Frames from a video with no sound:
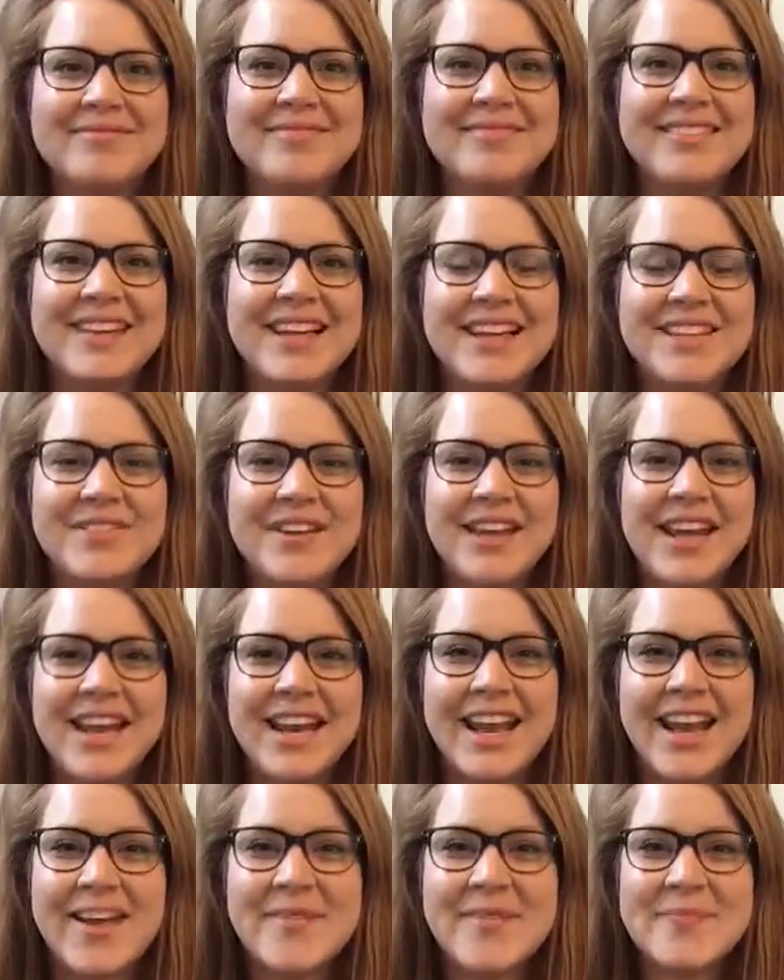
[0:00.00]
Thanks for hanging
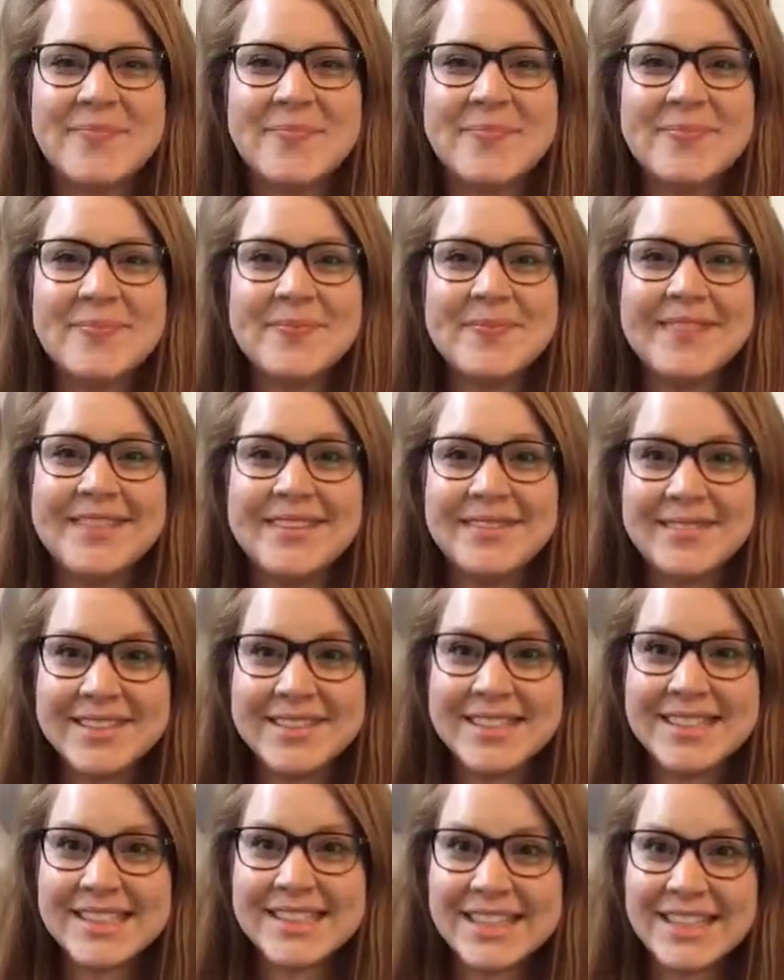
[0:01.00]
out. We'll
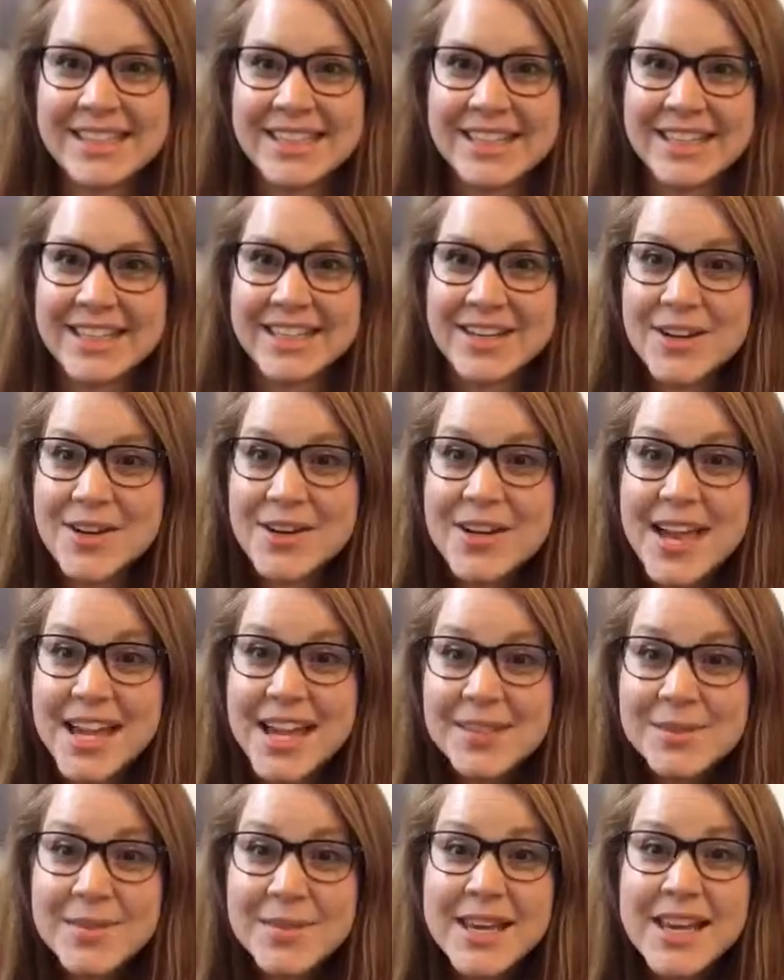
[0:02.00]
see you
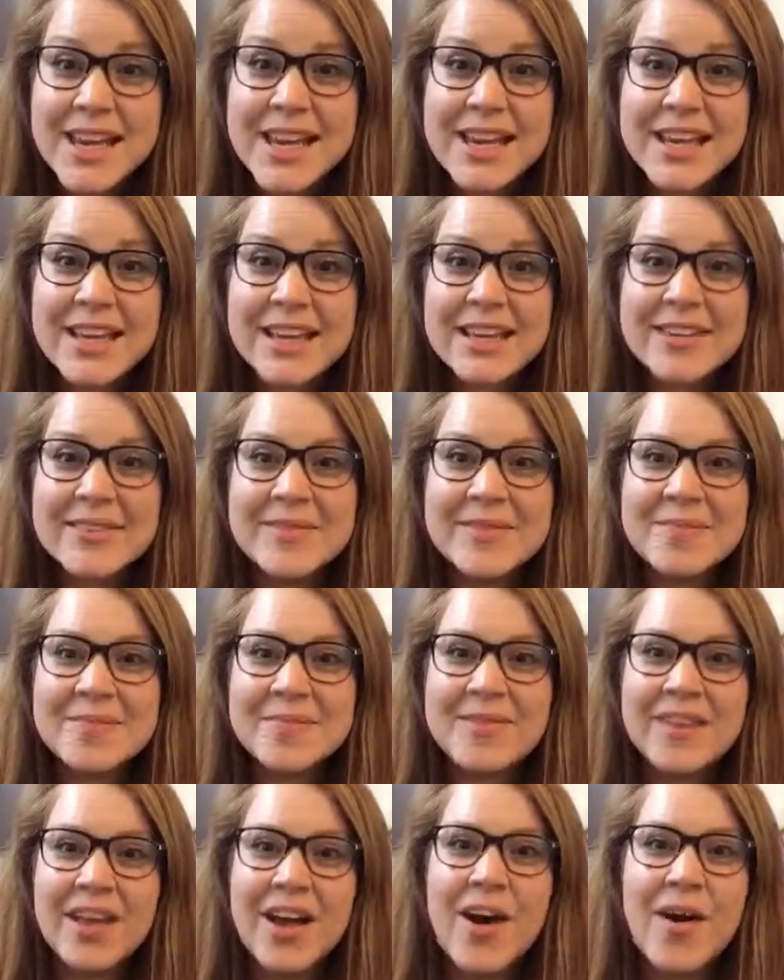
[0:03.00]
next week.
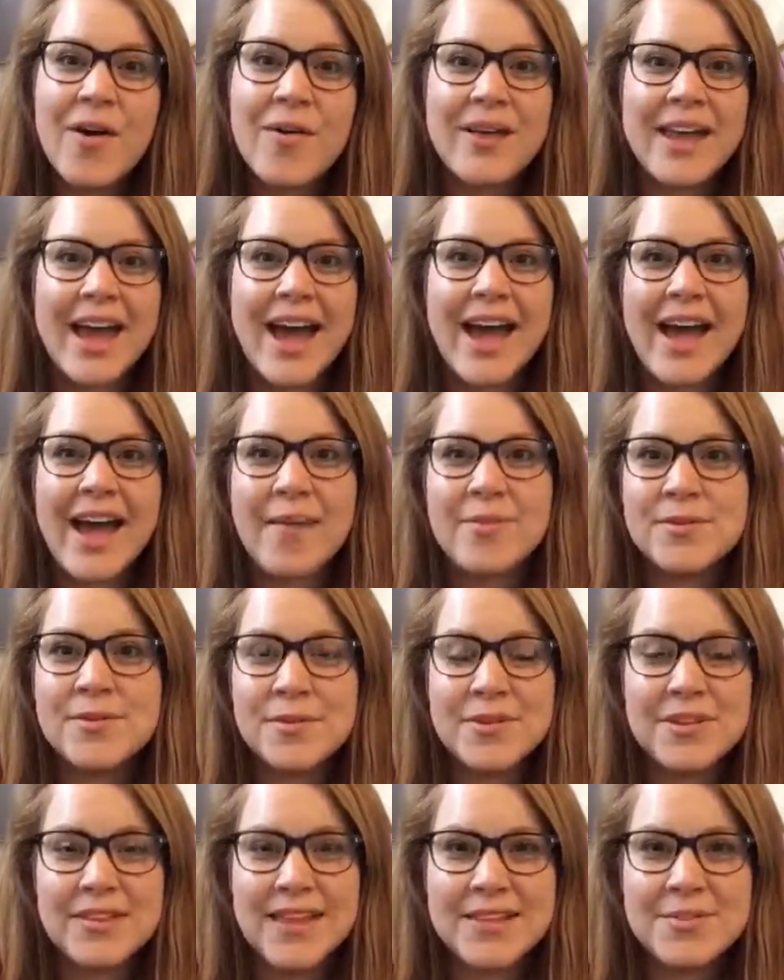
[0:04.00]
Oh yeah,
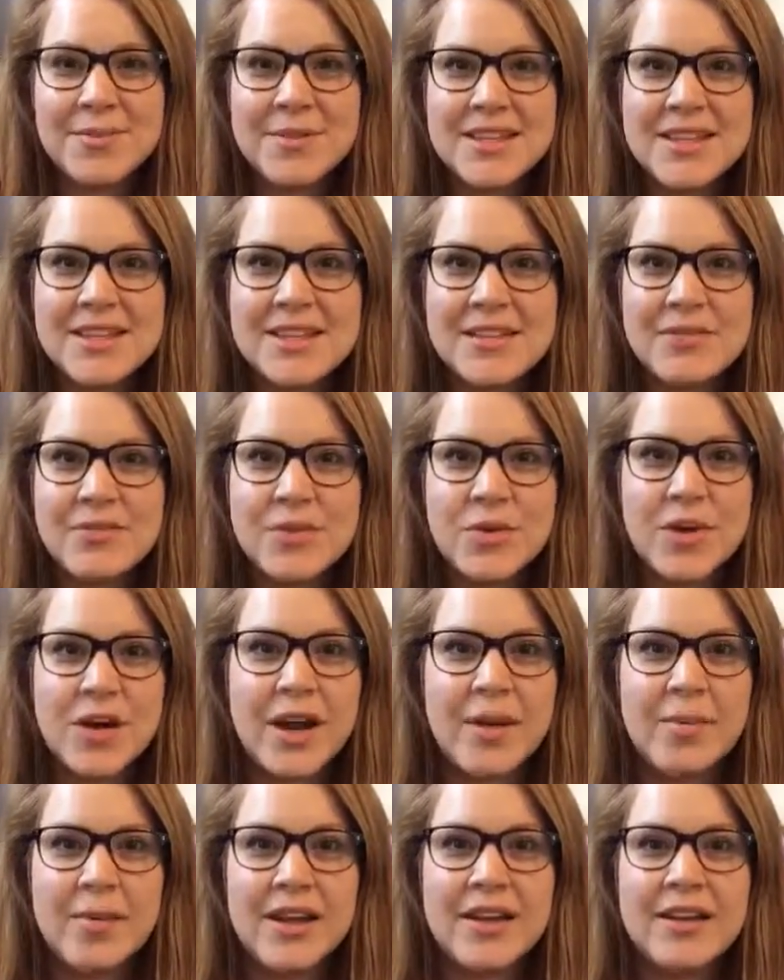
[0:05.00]
absolutely. That's what this is for. I
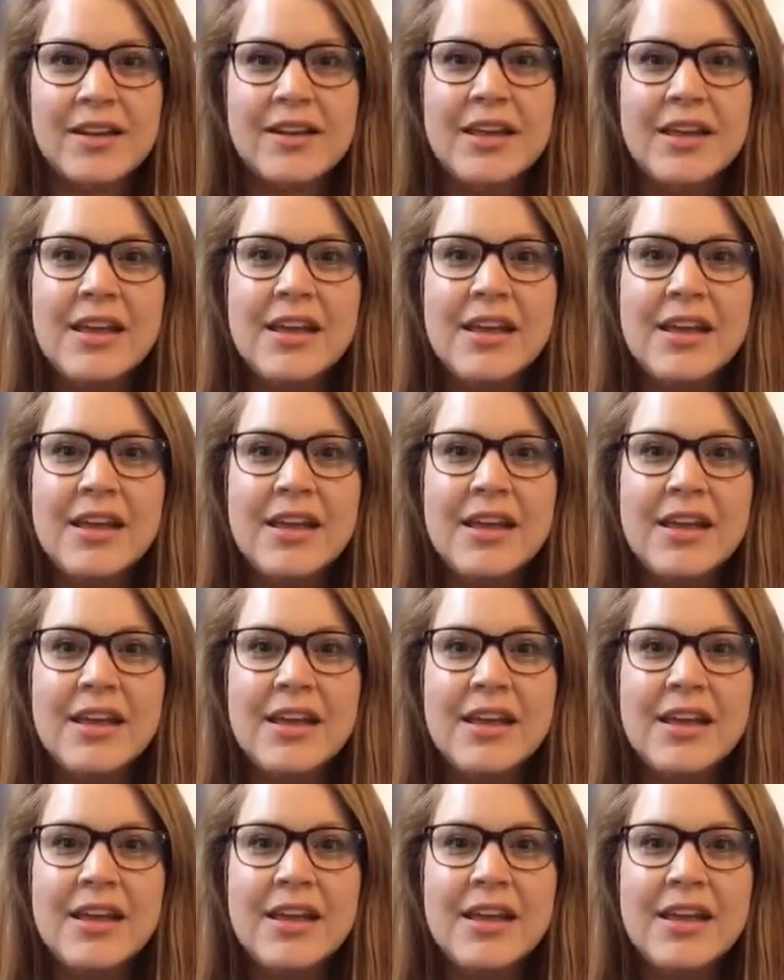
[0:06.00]
mean,